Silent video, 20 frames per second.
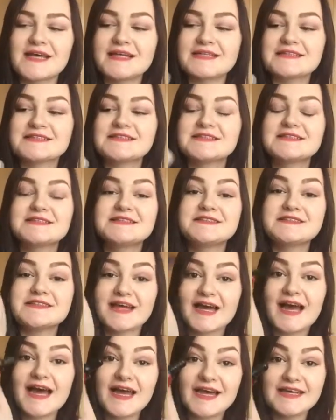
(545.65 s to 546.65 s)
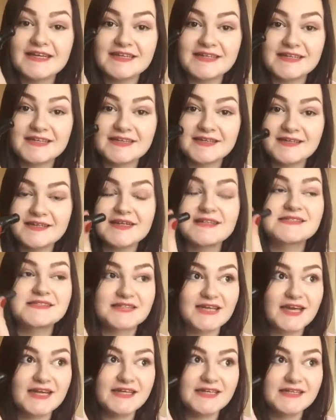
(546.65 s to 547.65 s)
and it's tiny. It's
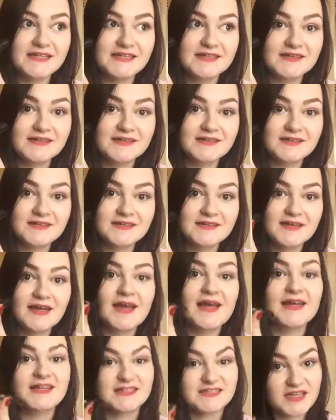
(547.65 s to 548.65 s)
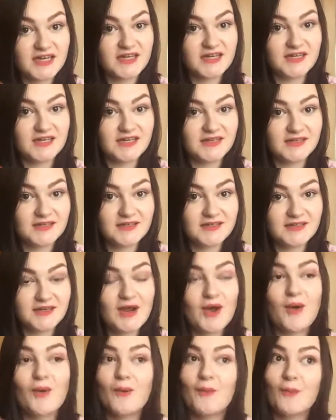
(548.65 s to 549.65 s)
tiny. It's tiny.
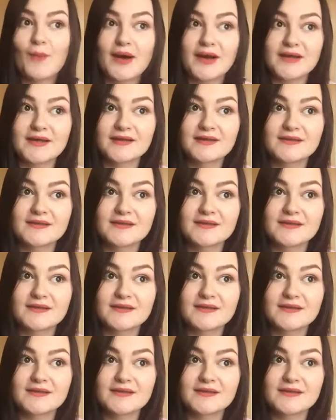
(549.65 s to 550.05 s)
Why?